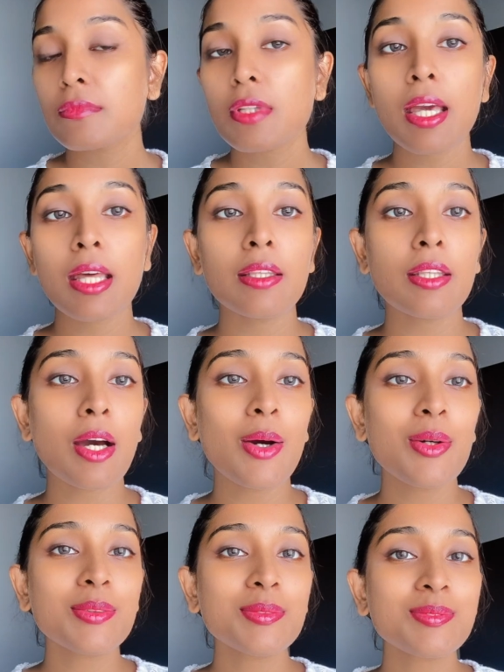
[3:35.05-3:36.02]
And
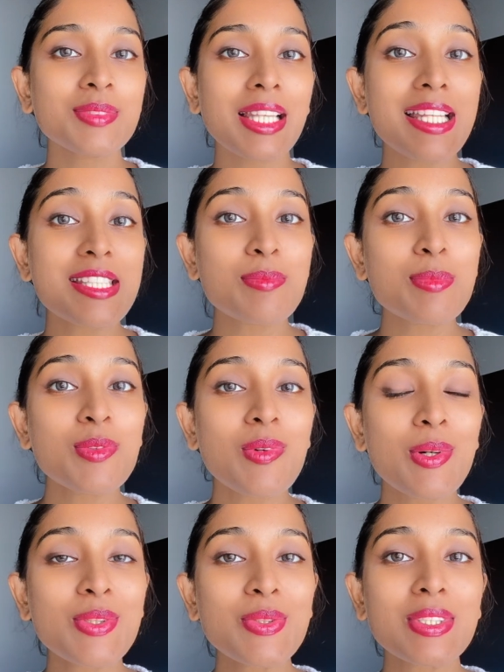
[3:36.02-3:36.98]
now let's move
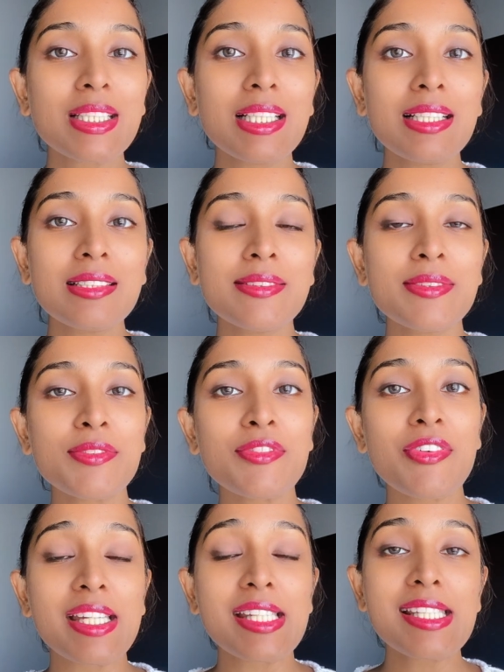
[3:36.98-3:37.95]
on to the
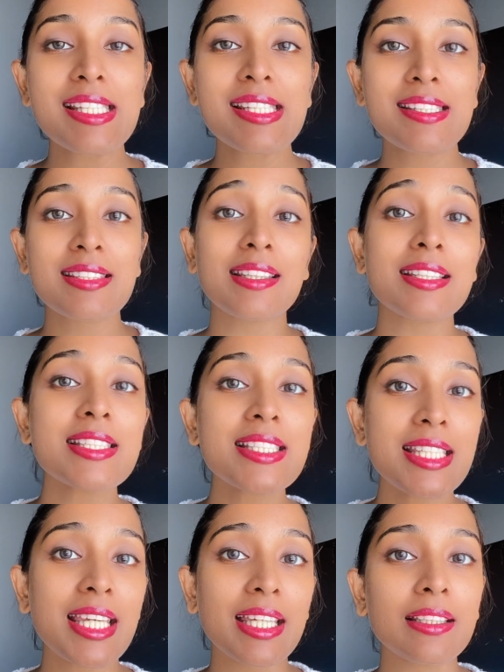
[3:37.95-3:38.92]
face, the
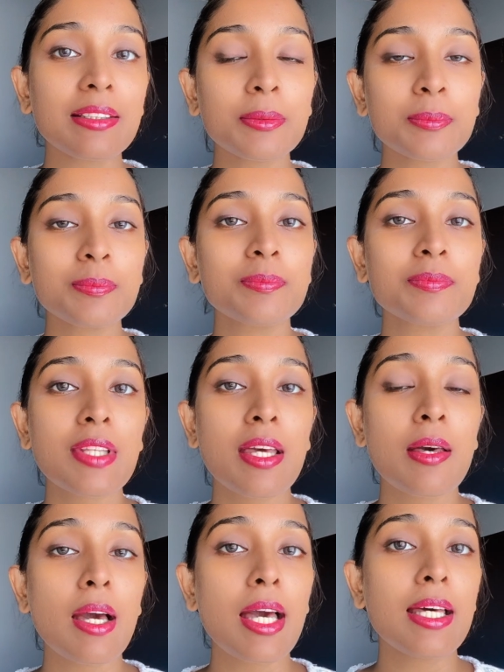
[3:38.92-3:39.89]
skin.
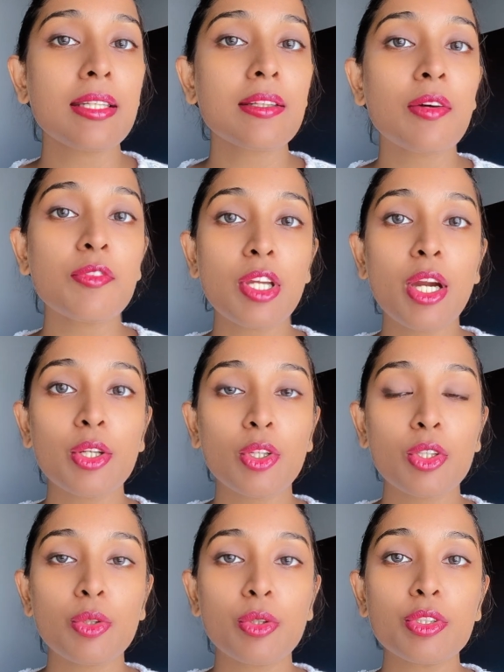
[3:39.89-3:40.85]
And we are
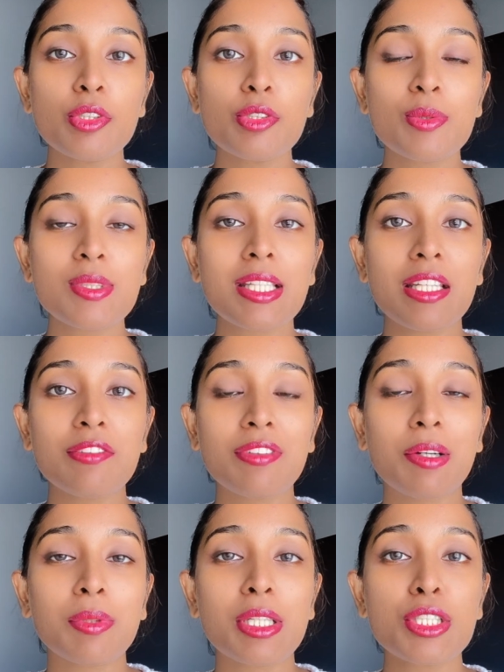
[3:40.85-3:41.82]
not going to use any
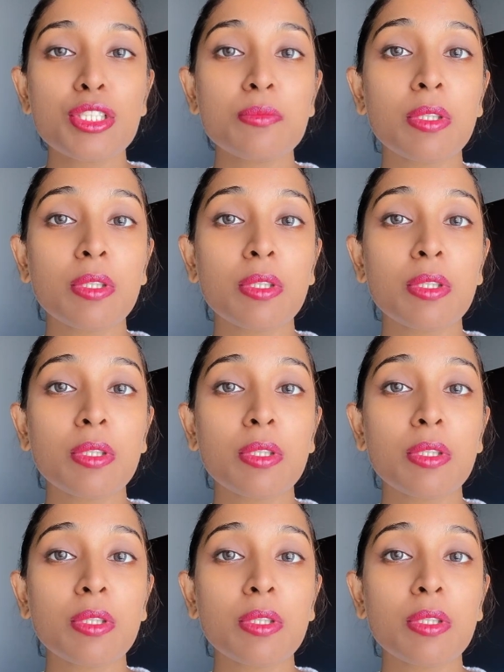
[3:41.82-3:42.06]
foundation,